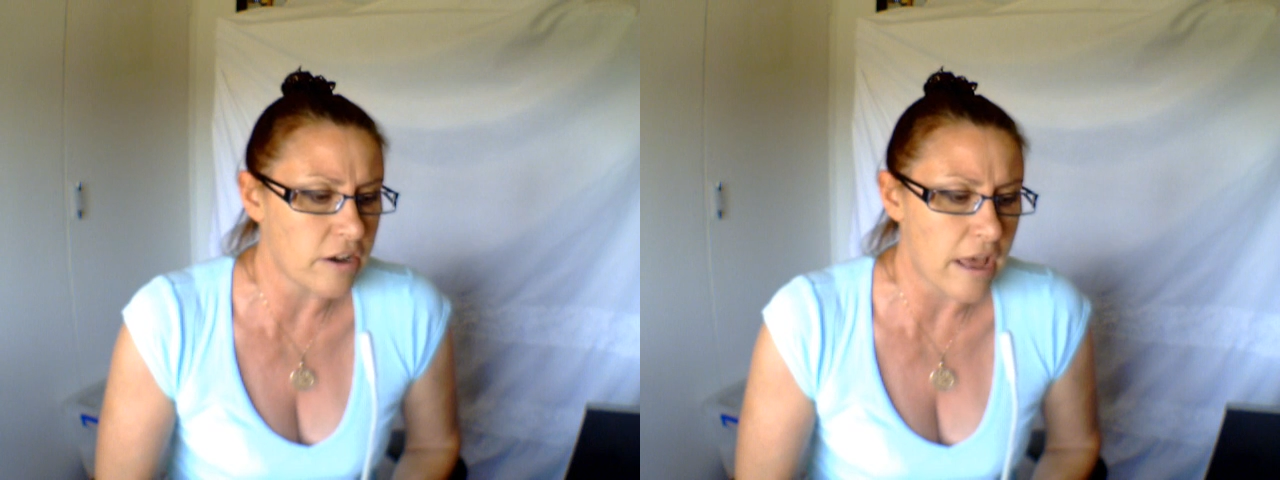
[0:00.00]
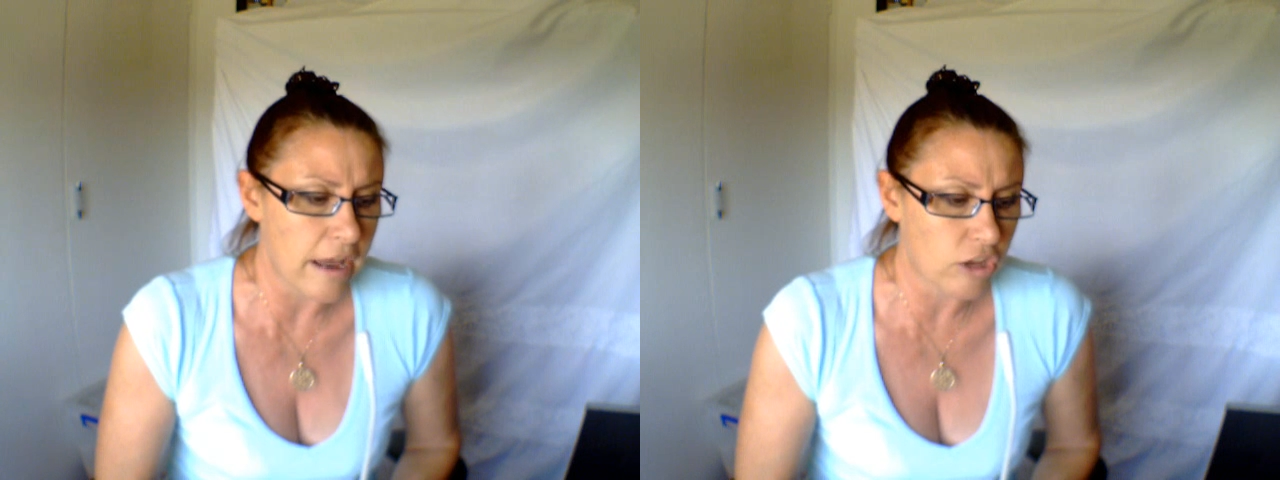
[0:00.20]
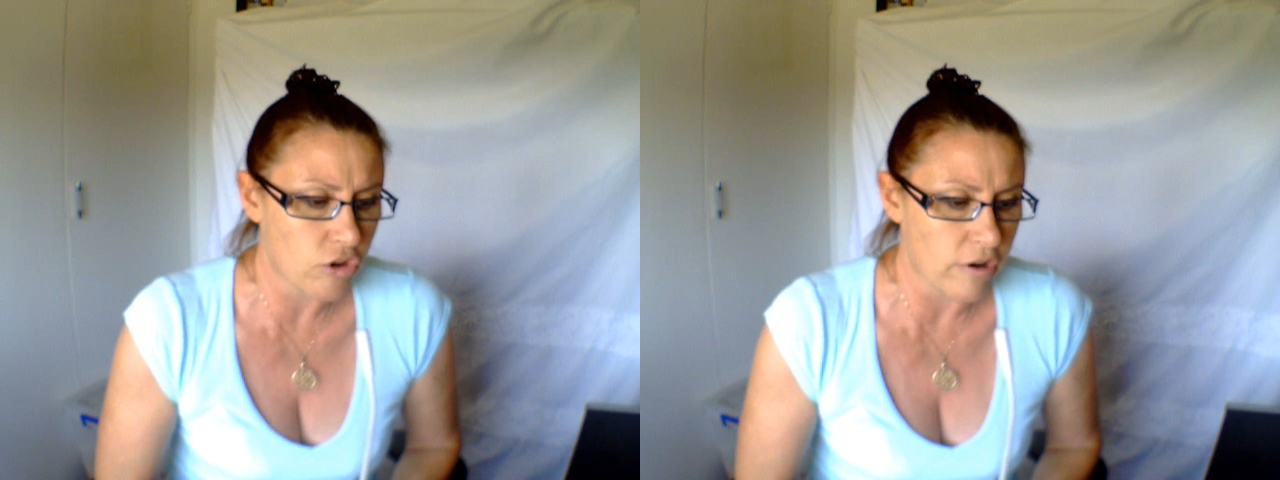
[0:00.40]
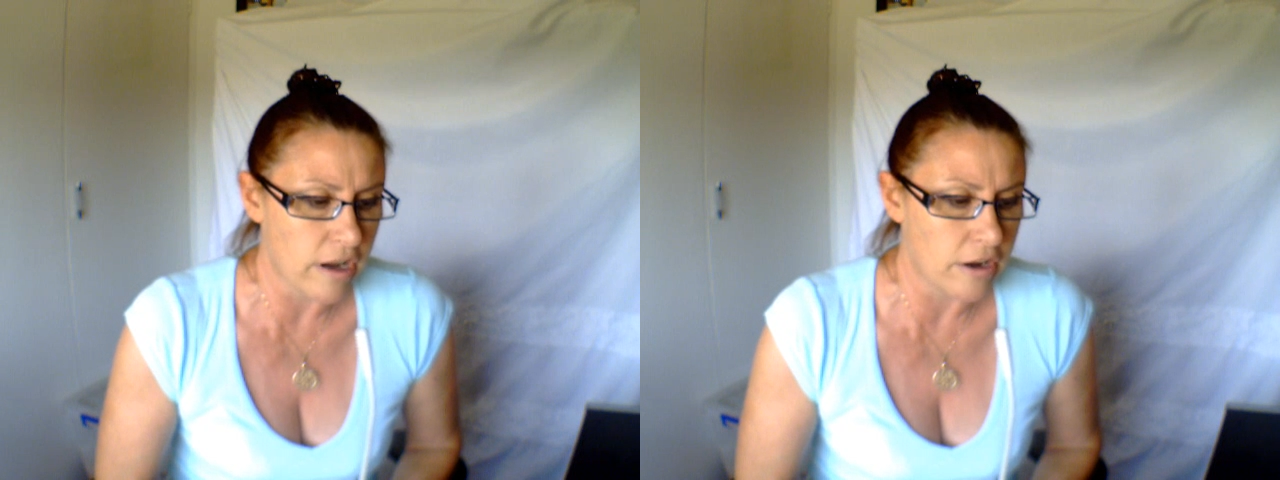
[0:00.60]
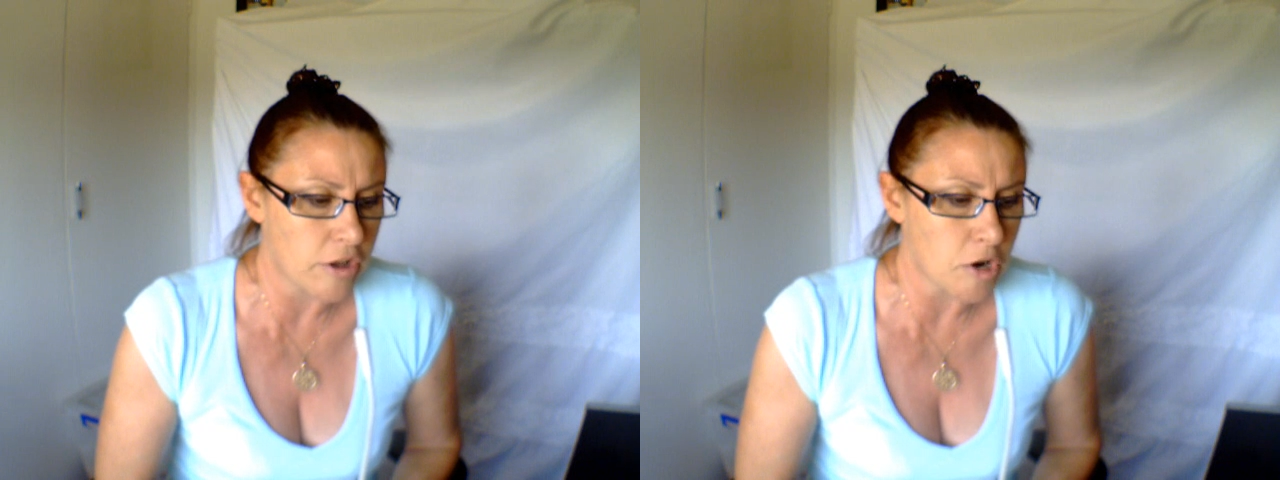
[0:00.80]

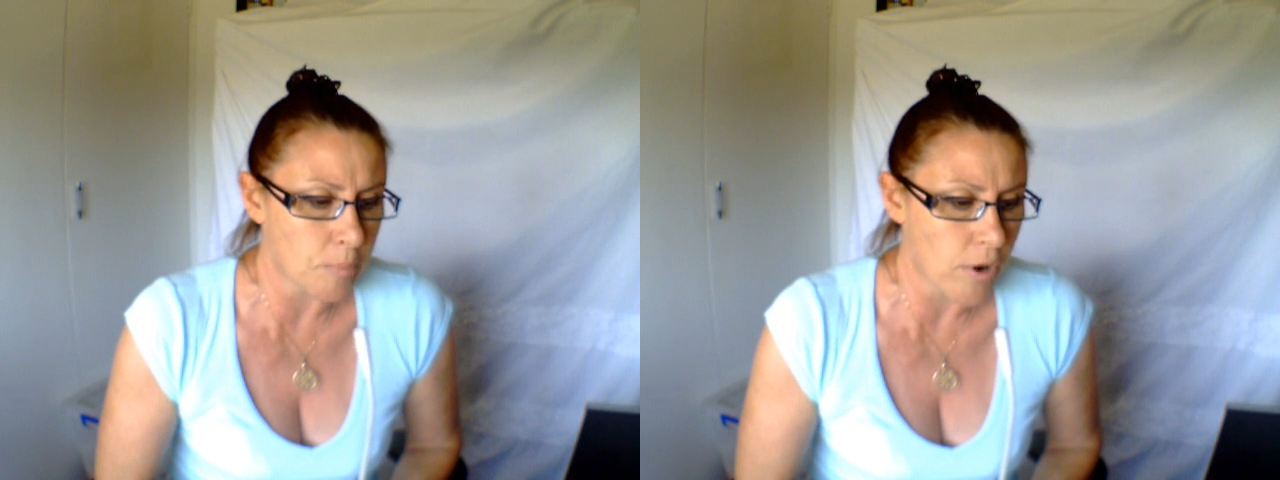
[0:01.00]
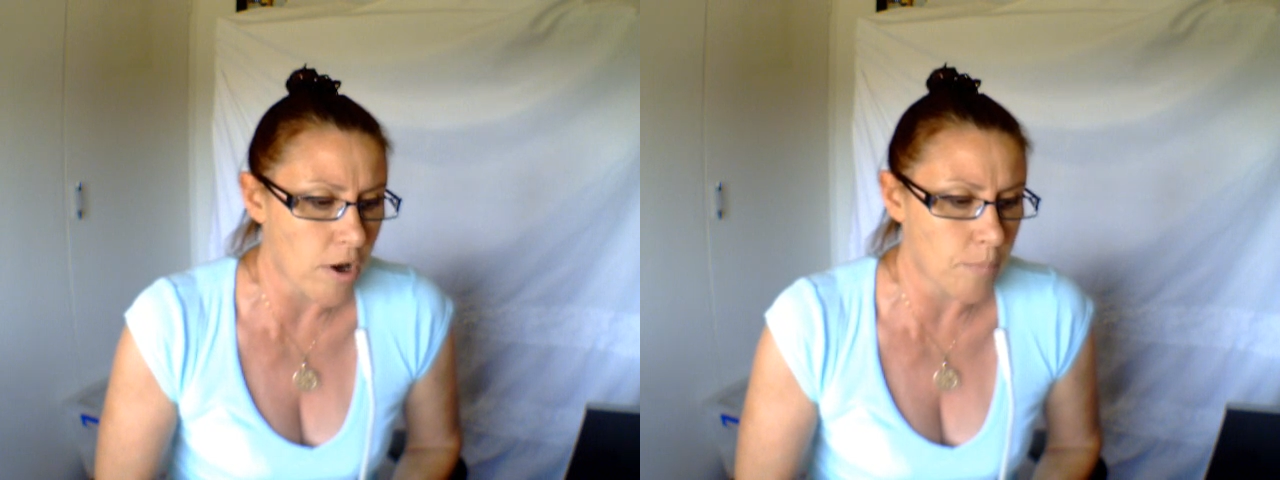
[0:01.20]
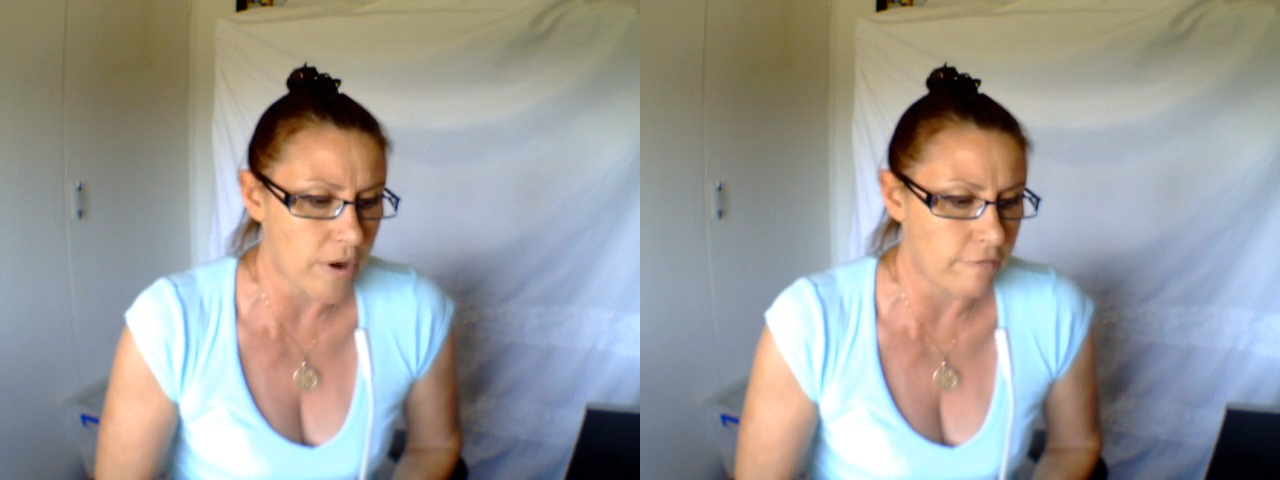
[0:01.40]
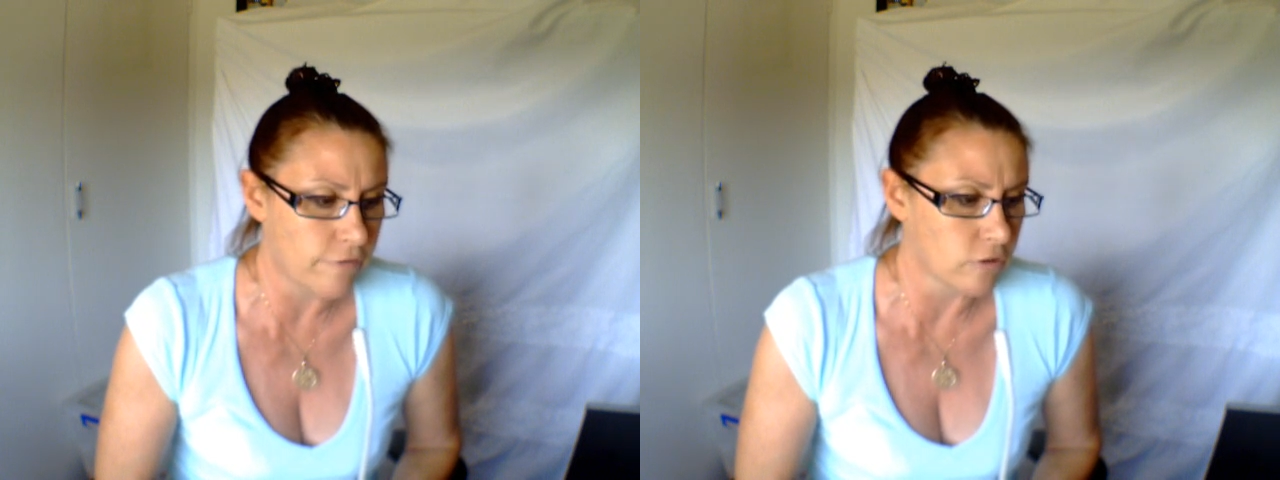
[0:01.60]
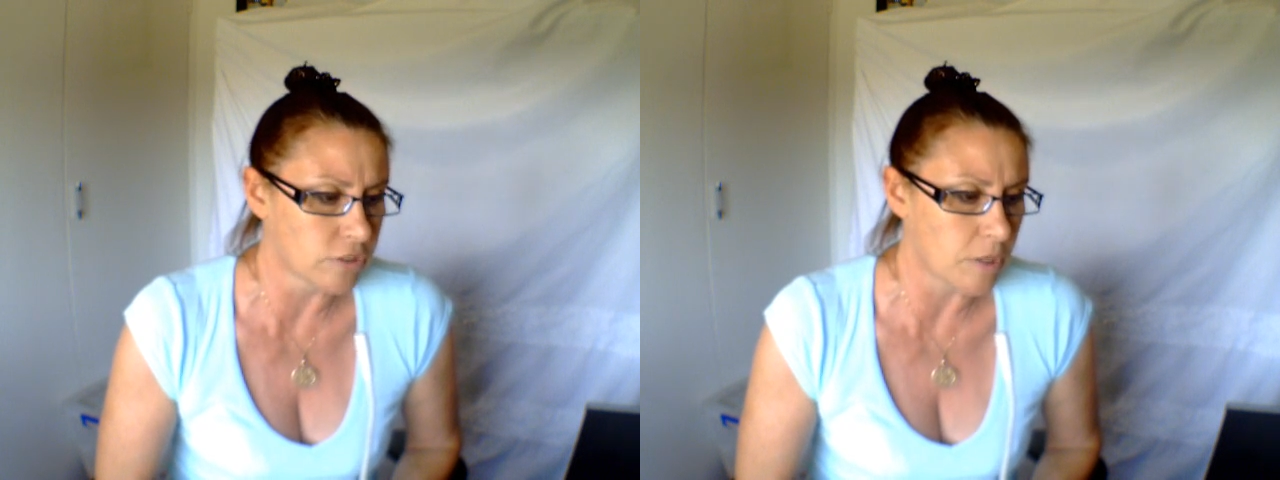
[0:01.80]
inaccurate and inappropriate
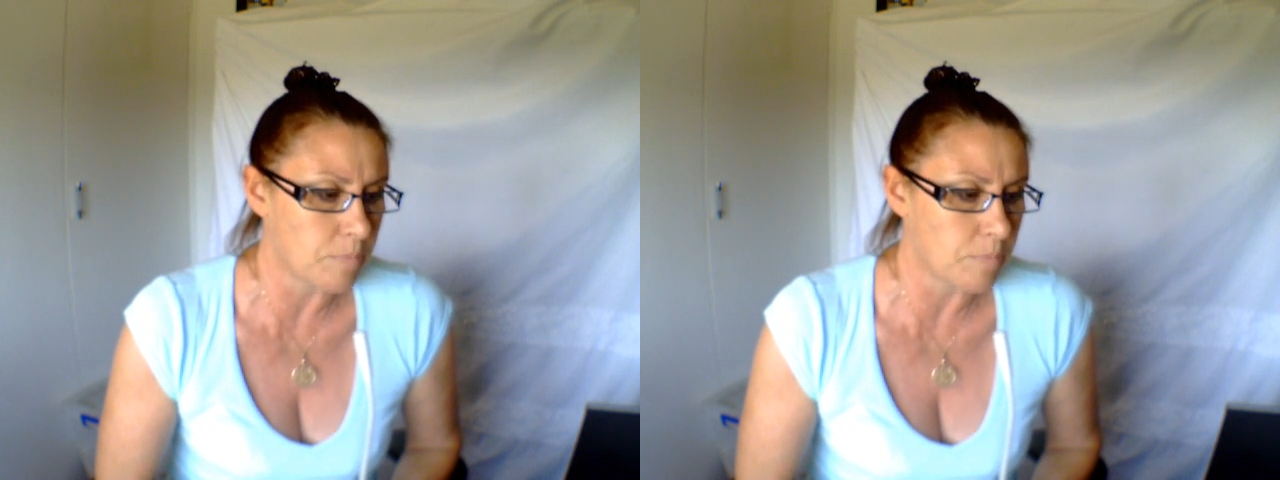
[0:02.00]
filter,